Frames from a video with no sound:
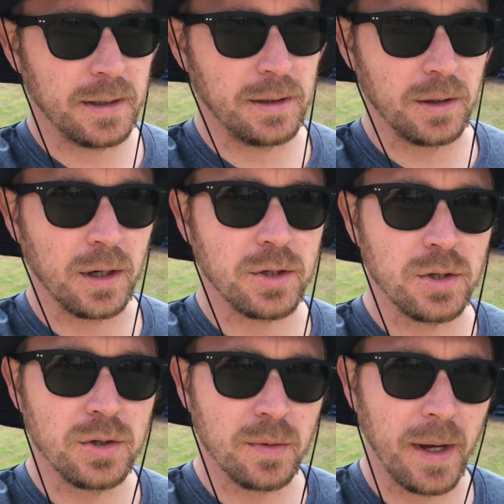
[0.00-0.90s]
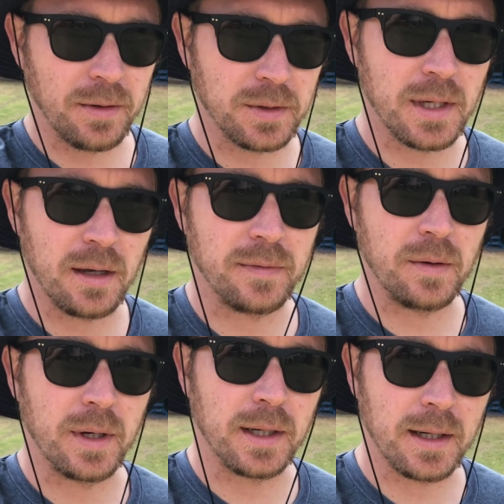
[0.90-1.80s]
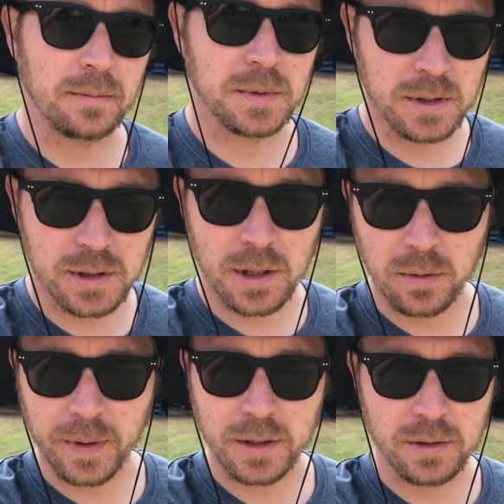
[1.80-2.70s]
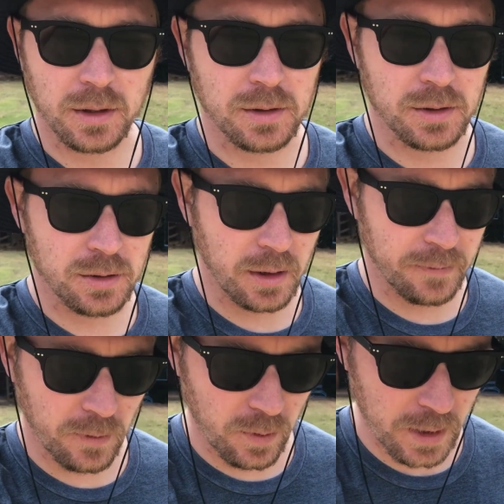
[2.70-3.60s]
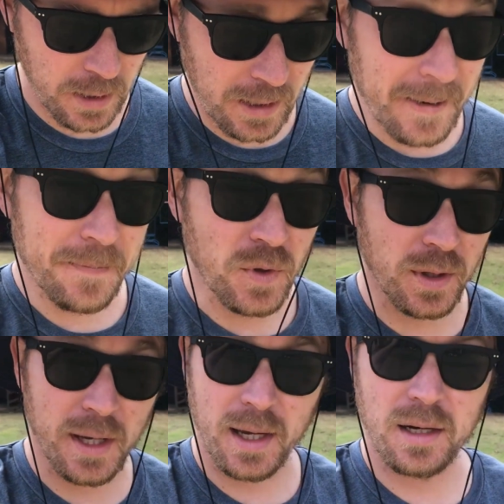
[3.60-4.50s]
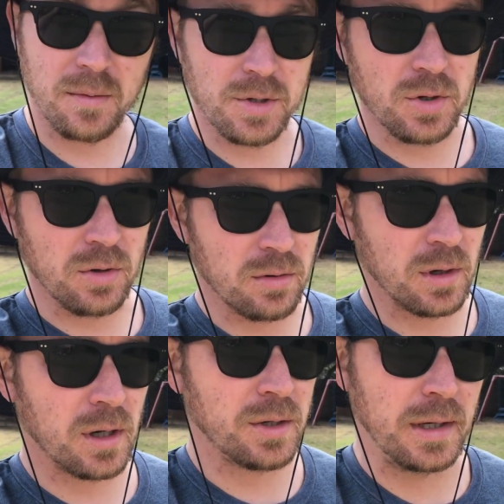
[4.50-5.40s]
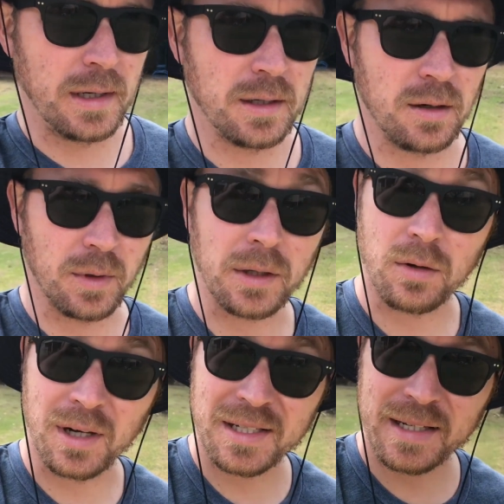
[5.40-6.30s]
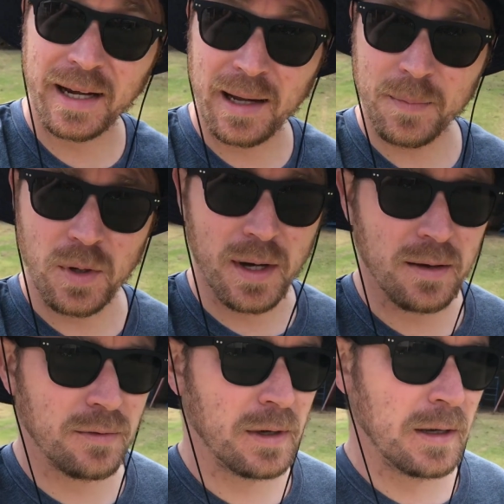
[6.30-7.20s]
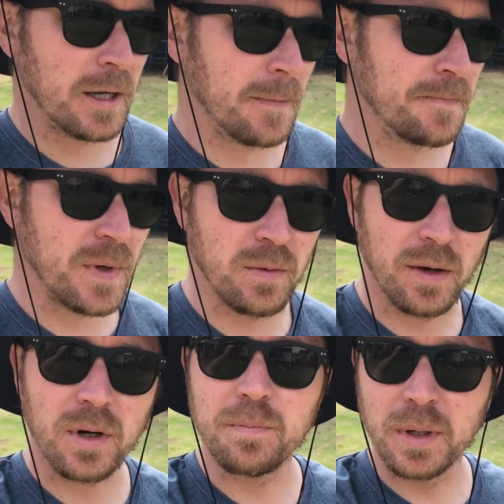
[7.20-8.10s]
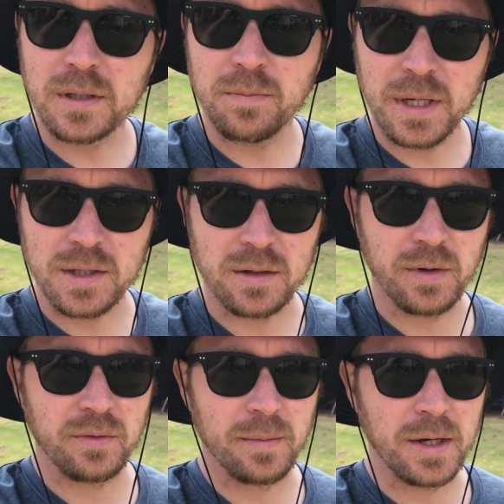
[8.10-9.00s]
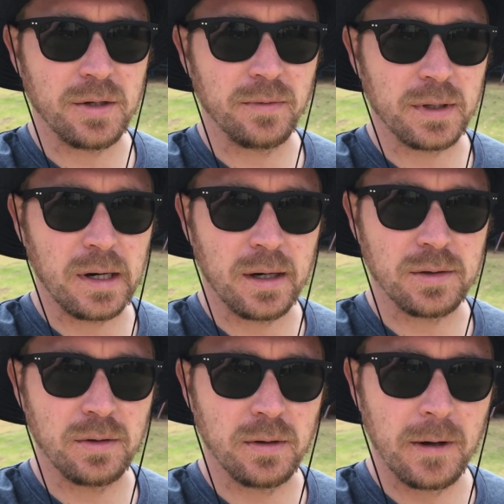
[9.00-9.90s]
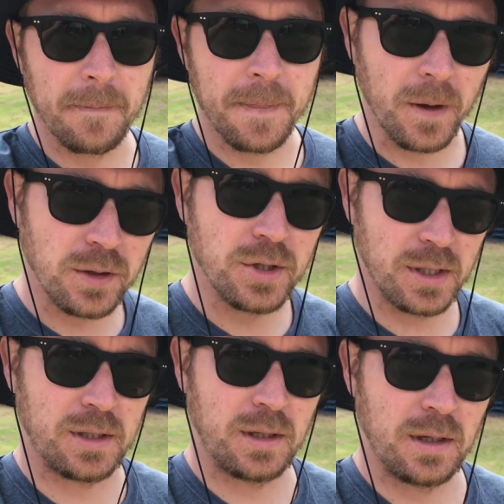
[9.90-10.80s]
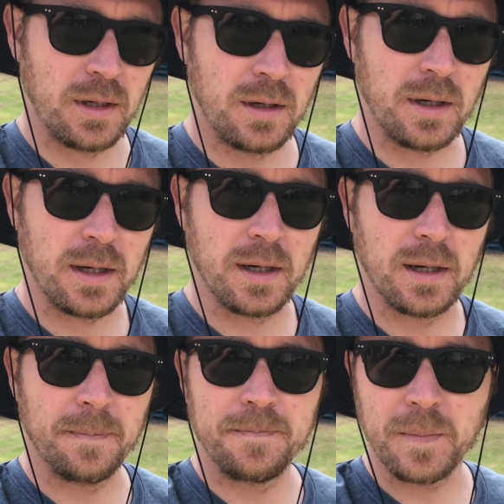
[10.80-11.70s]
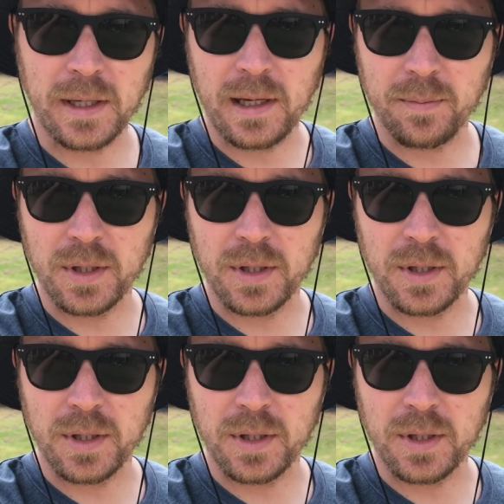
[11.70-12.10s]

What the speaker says: got to choose your battles carefully when it comes to scalping. It's not so straightforward. You can damage your grass. You need to know what grass type you have. Anyway, I've got bits and pieces of information for the guys who are just picking up on this